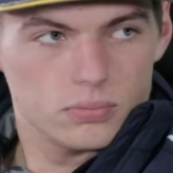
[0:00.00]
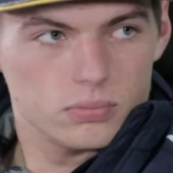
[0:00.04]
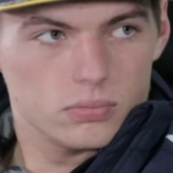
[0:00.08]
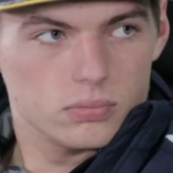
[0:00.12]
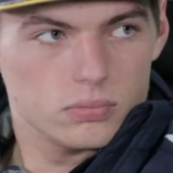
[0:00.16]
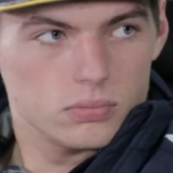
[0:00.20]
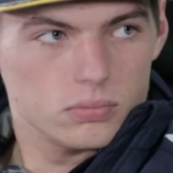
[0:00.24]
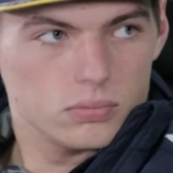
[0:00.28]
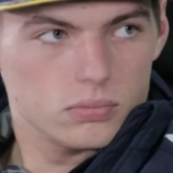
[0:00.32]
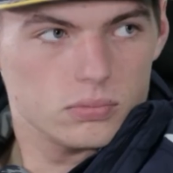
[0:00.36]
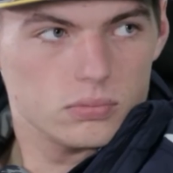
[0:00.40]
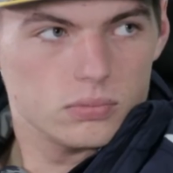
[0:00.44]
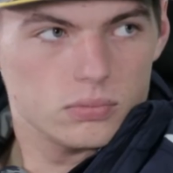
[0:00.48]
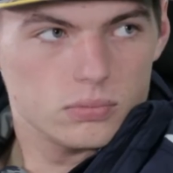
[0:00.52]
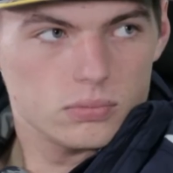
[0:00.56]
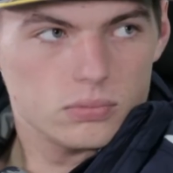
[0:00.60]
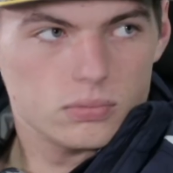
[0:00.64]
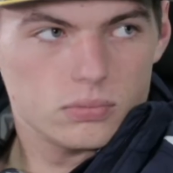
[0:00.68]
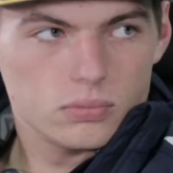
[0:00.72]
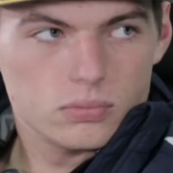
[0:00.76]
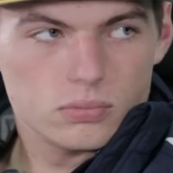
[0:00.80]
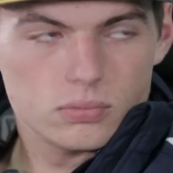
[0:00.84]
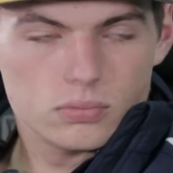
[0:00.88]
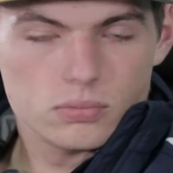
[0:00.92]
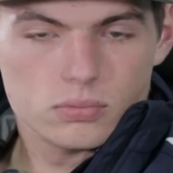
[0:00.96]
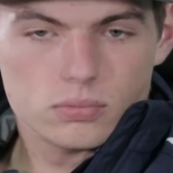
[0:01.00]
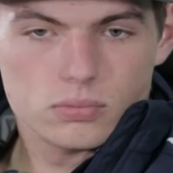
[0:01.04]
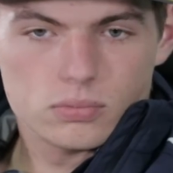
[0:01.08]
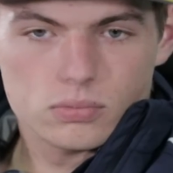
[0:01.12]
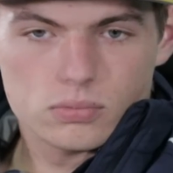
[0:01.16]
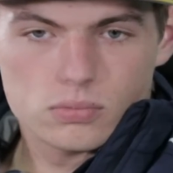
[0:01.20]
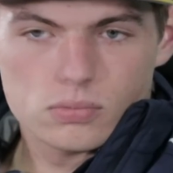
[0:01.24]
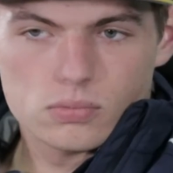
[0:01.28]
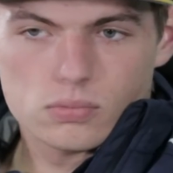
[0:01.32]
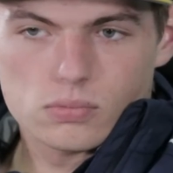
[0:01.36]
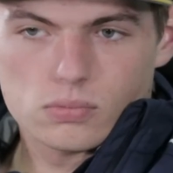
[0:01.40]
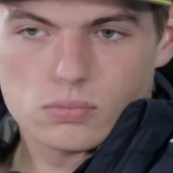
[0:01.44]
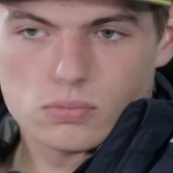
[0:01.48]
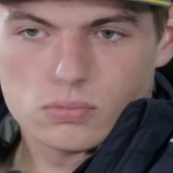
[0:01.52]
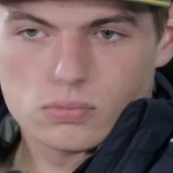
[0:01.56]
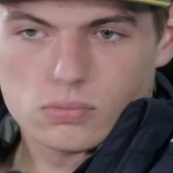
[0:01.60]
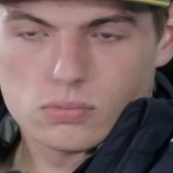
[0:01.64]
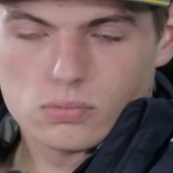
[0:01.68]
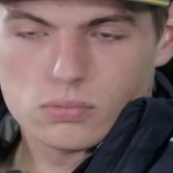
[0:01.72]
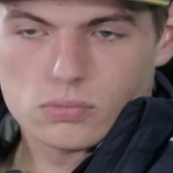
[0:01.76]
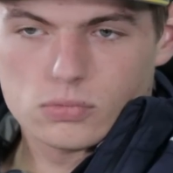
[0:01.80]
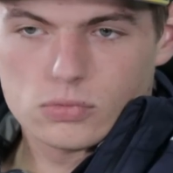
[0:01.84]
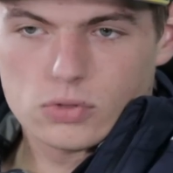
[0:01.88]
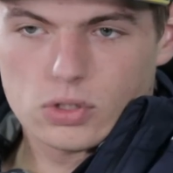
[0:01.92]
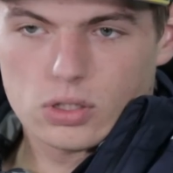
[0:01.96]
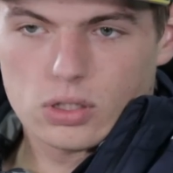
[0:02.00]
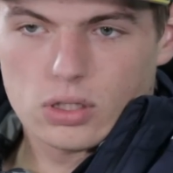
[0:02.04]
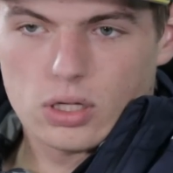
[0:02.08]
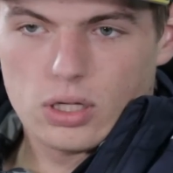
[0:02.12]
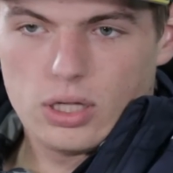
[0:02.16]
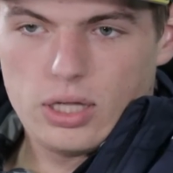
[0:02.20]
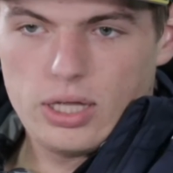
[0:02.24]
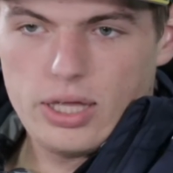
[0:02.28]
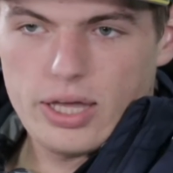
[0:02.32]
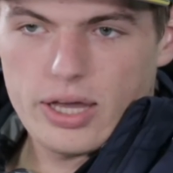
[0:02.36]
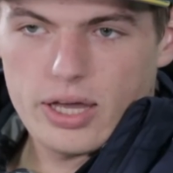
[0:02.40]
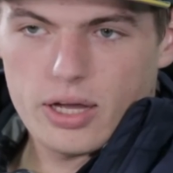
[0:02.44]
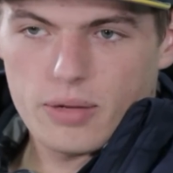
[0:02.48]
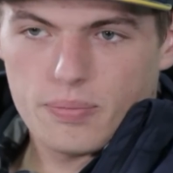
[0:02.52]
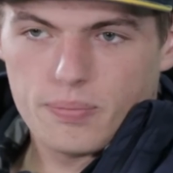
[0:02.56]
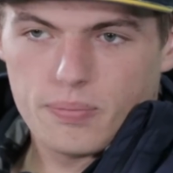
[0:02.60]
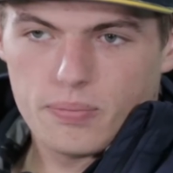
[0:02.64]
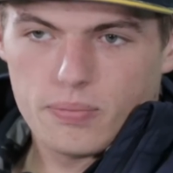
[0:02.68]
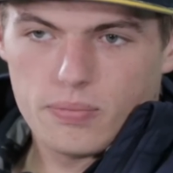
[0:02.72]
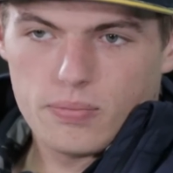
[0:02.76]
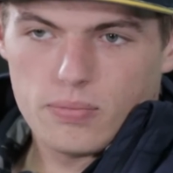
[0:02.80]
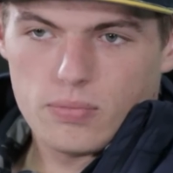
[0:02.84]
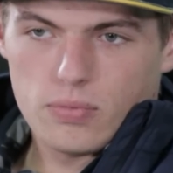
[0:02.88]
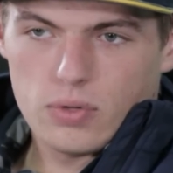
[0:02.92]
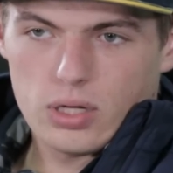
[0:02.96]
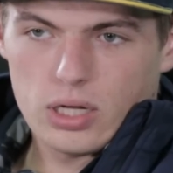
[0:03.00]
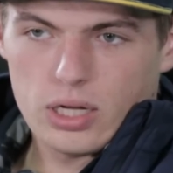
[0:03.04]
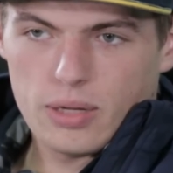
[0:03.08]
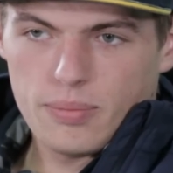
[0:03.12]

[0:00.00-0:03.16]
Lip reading: them wrong? What was your sort of feelings?